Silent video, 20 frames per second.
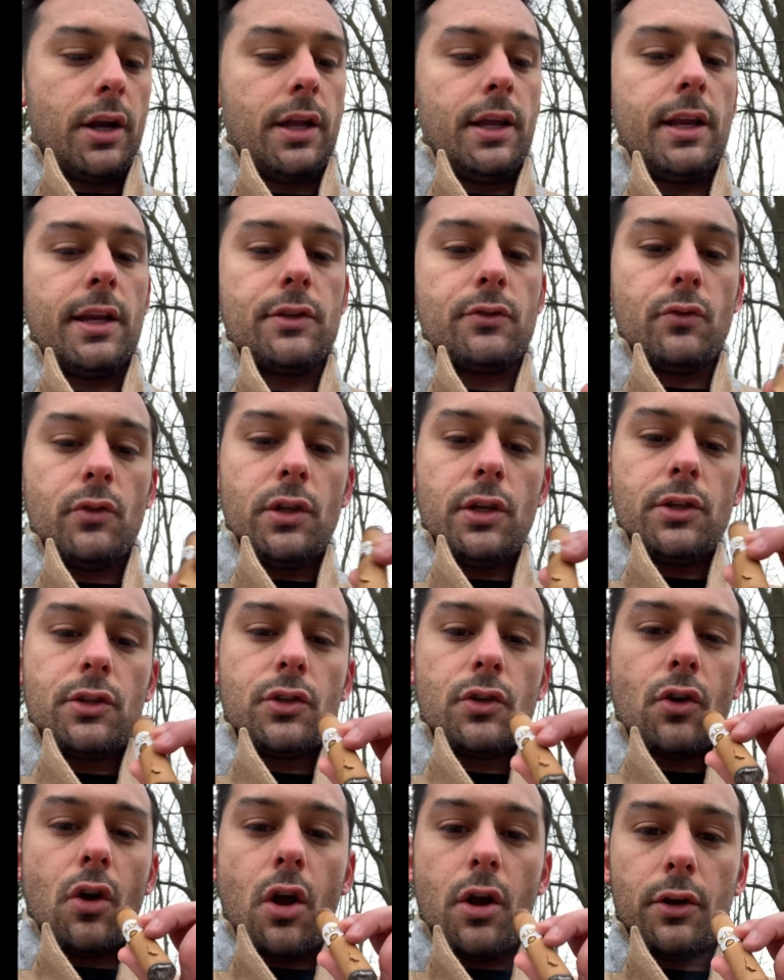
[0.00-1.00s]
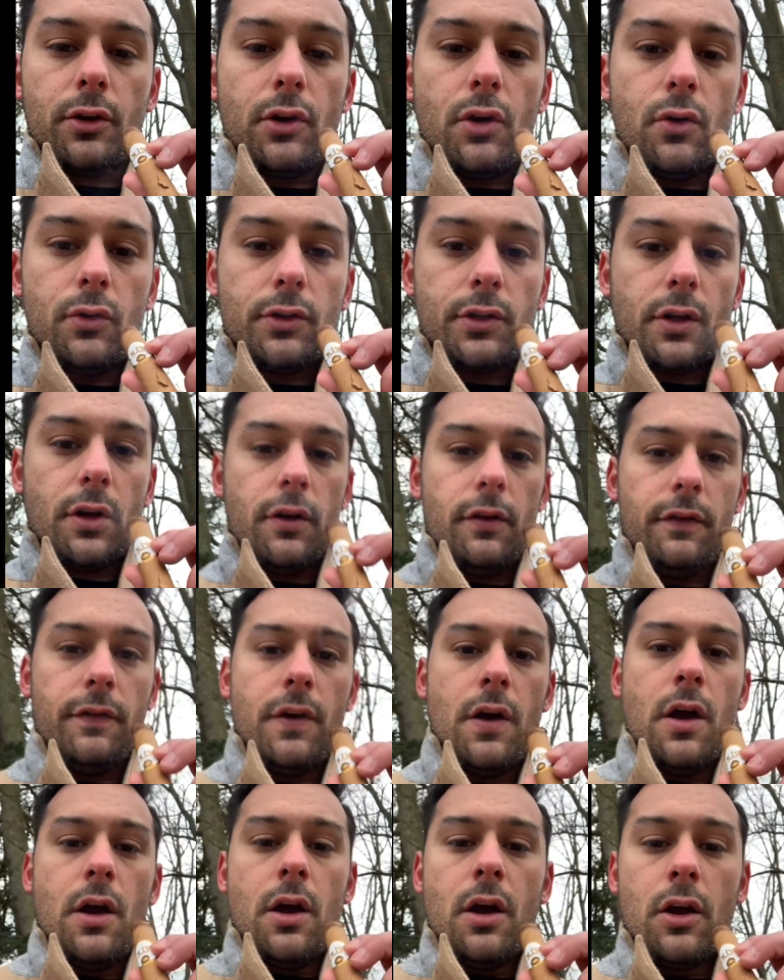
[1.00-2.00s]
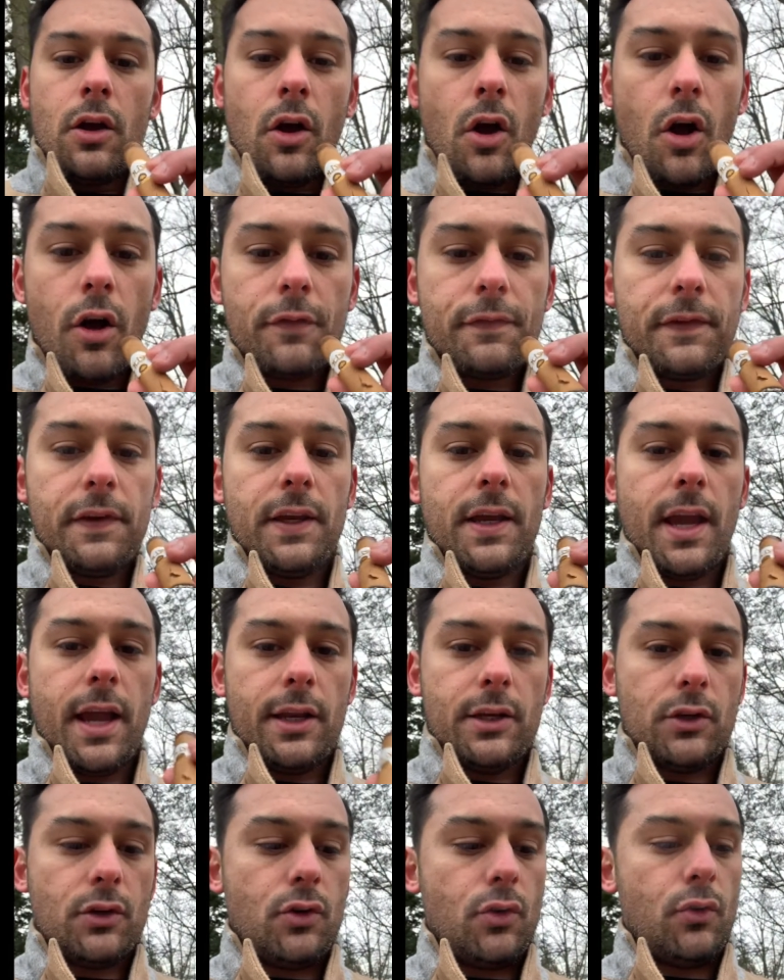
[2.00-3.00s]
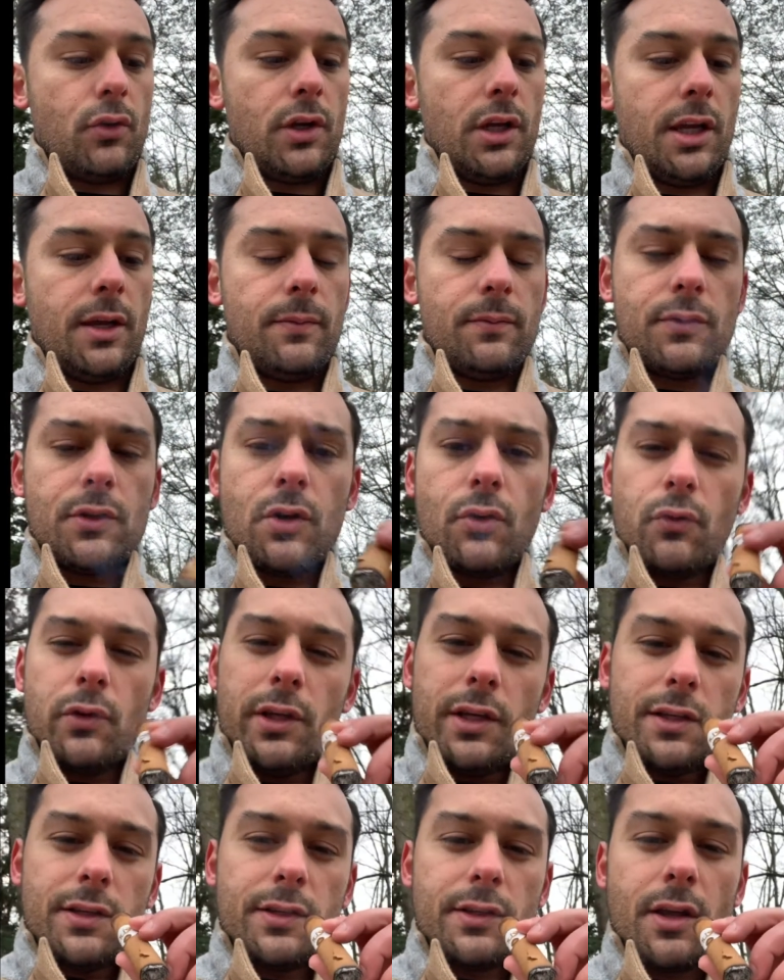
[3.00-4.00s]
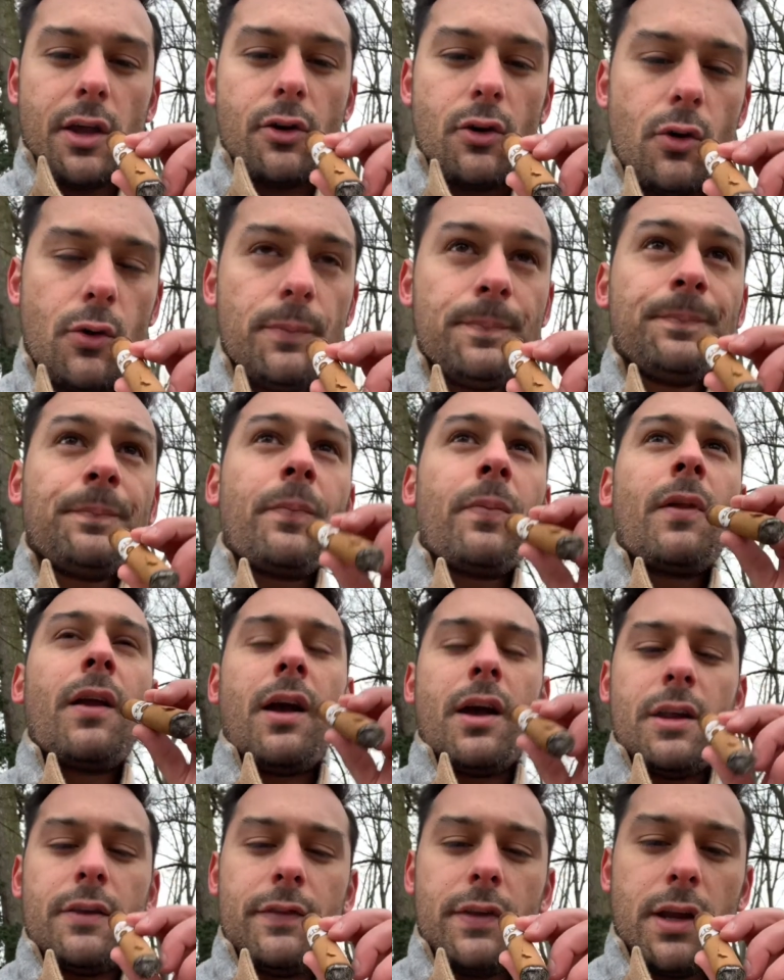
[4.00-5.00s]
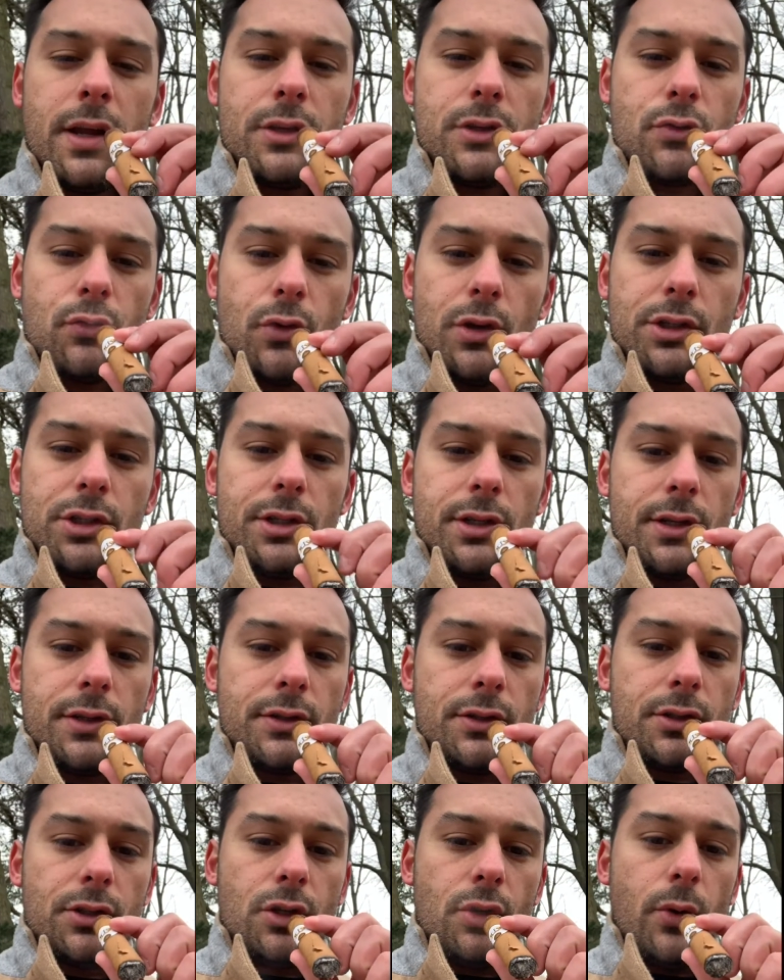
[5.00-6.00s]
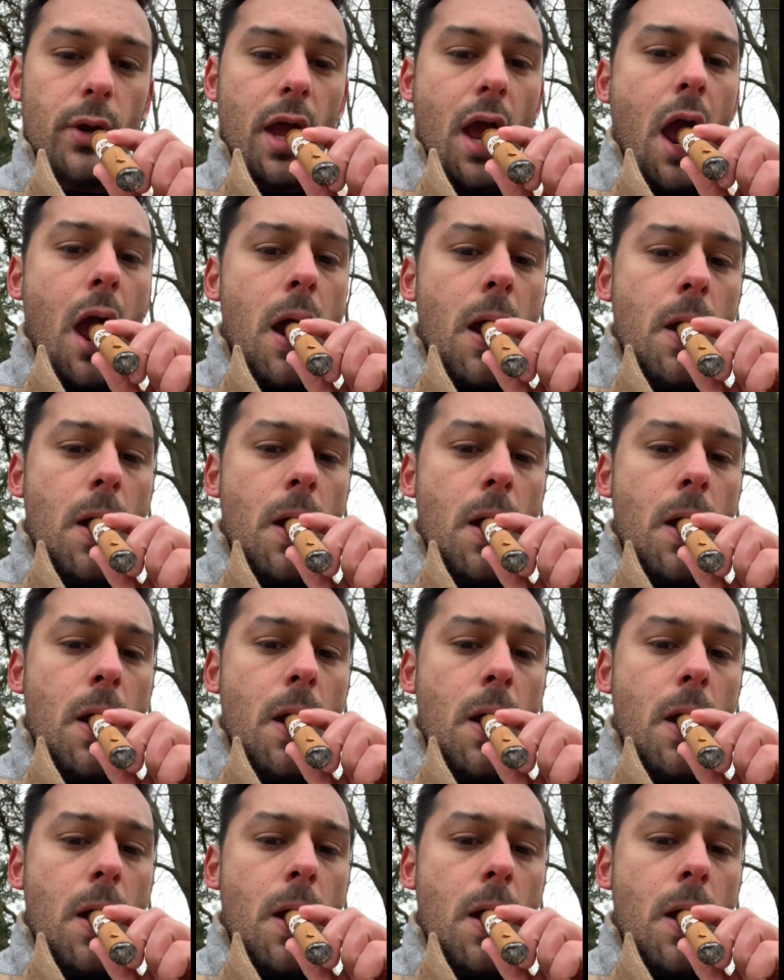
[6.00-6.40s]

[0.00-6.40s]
It has really strong notes of coffee and cream, so really subtle, kind of a nice richness to it.